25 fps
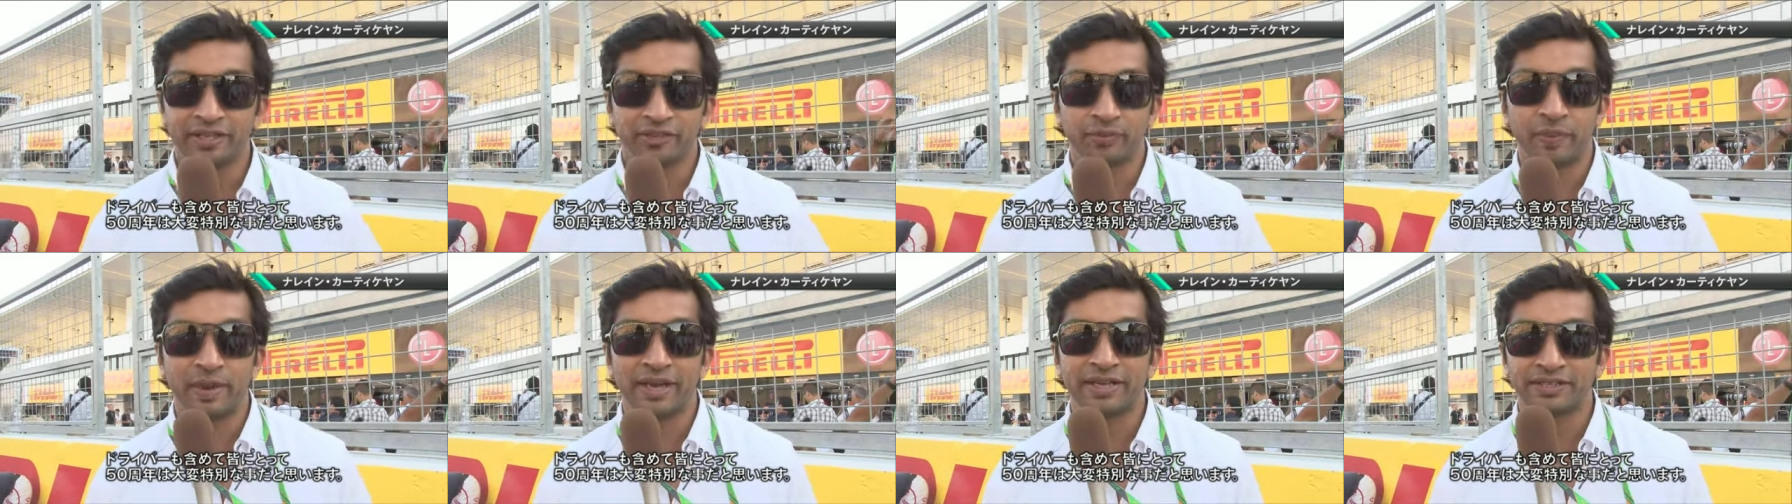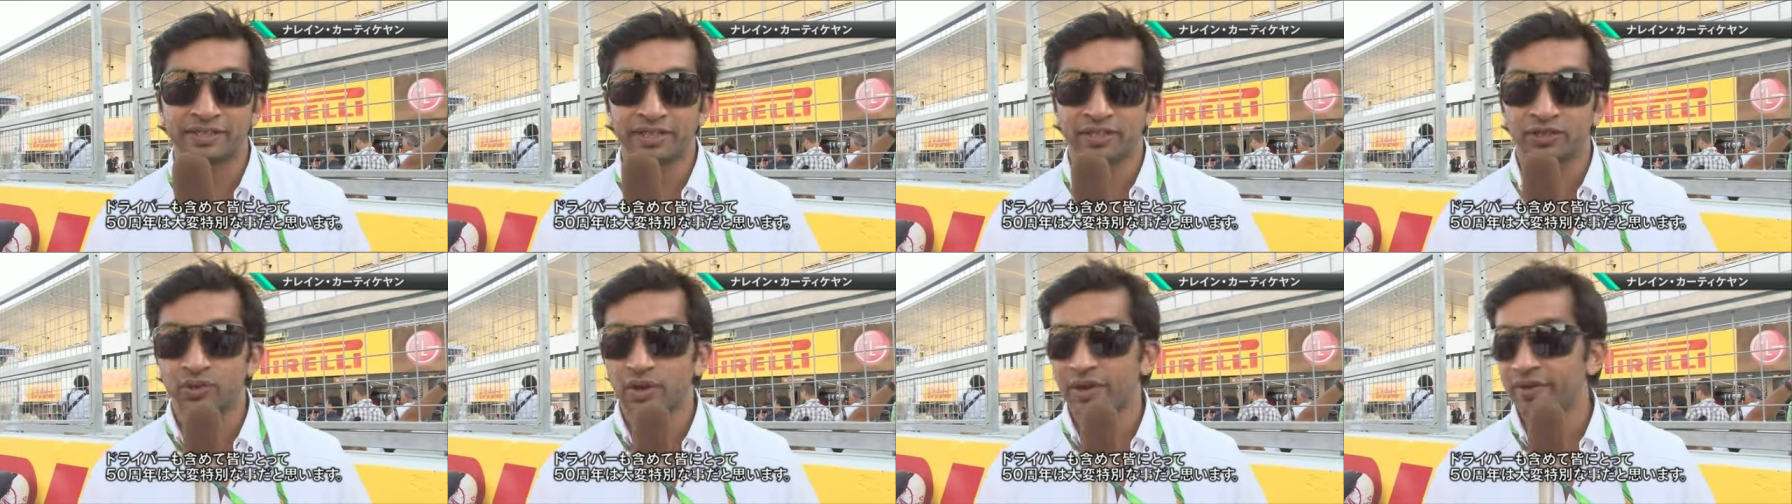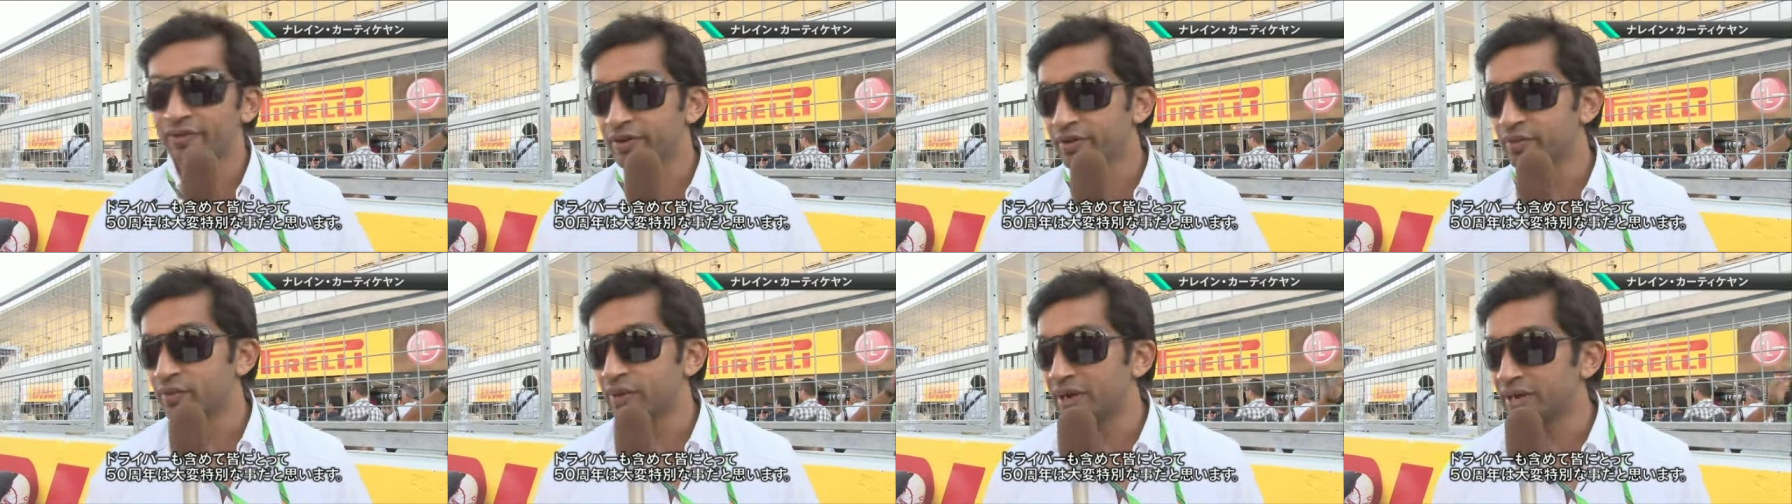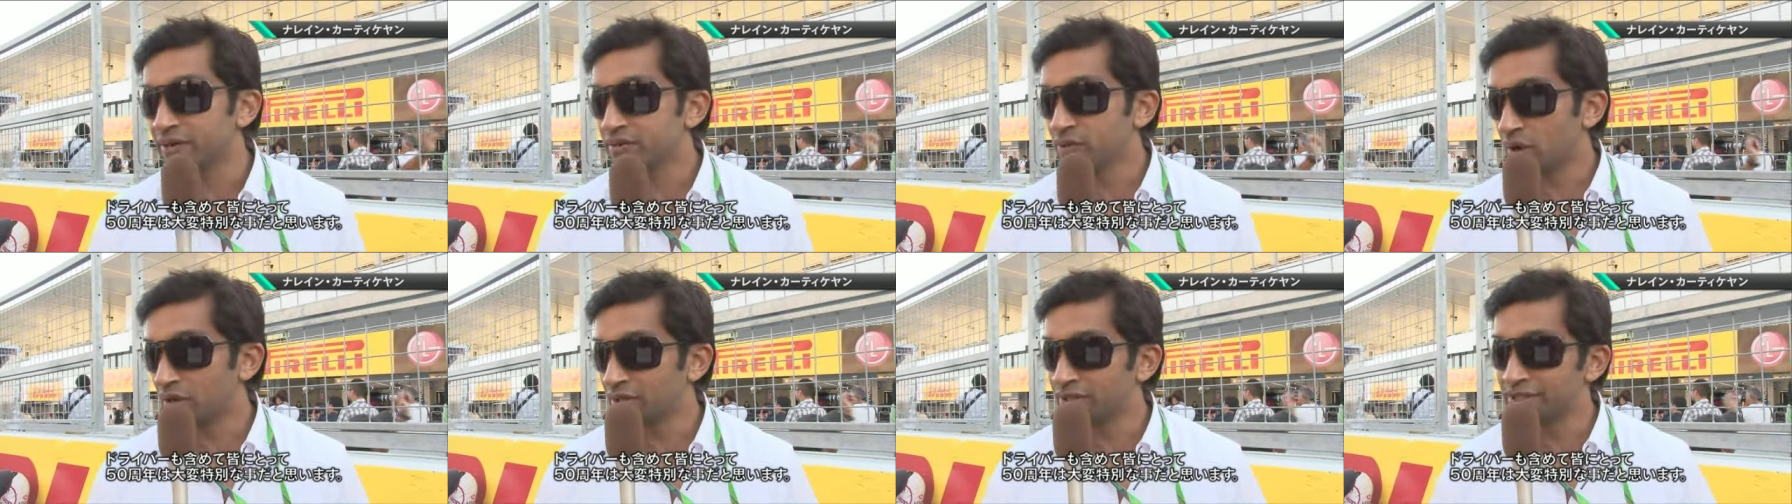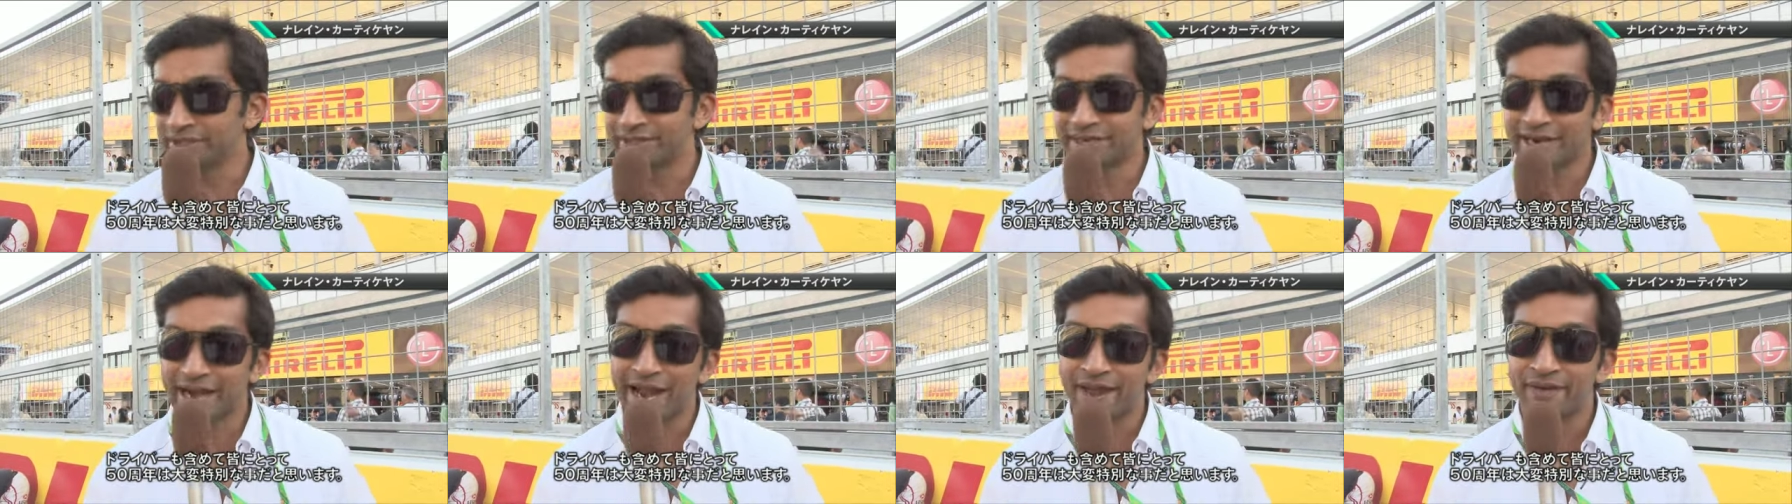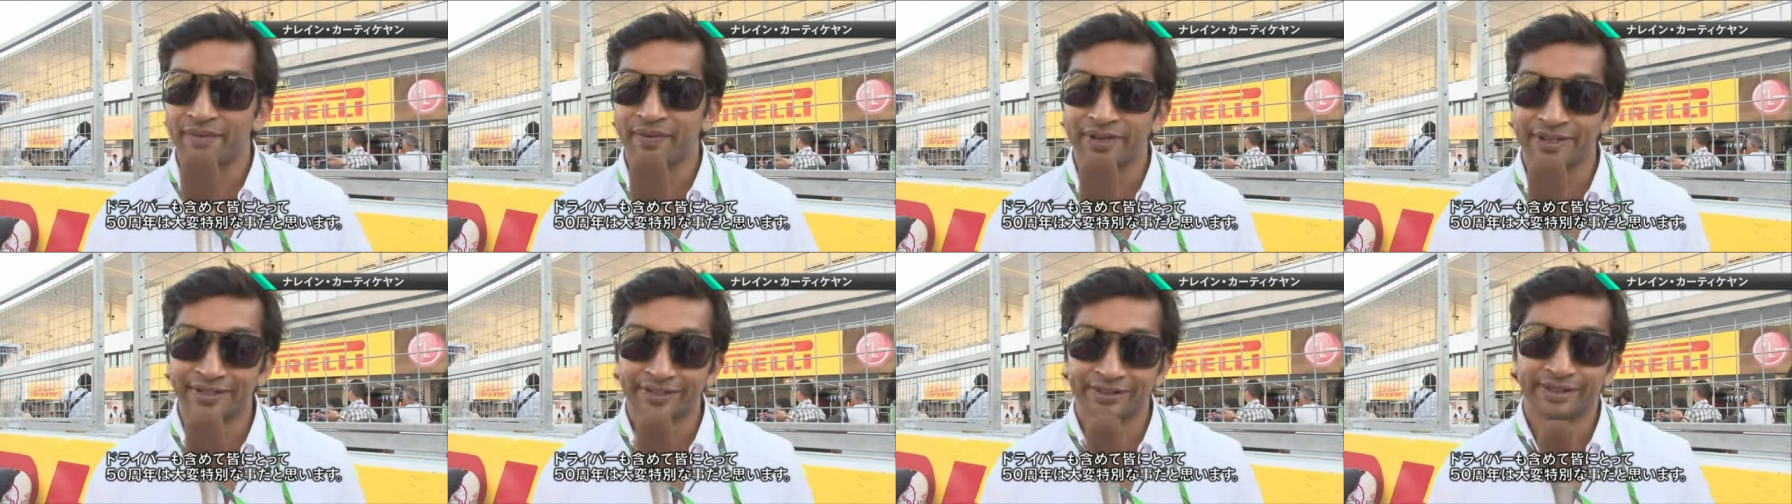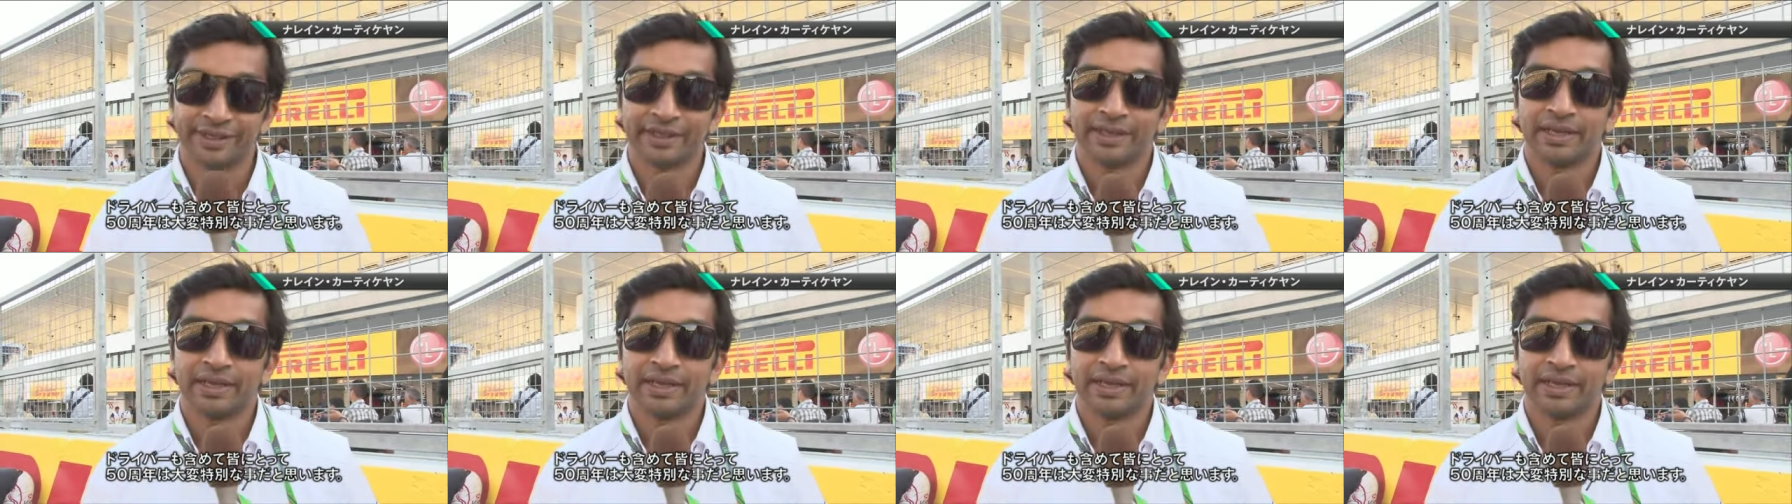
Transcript: special to everyone, all the drivers.